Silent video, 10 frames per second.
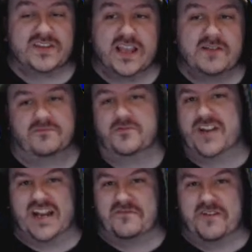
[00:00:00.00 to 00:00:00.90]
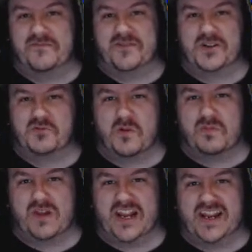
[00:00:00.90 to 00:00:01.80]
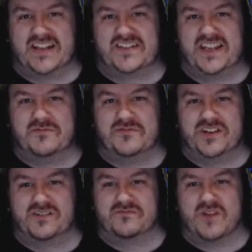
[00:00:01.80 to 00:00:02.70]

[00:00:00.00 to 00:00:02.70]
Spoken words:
It would anyway, because we were playing against teams that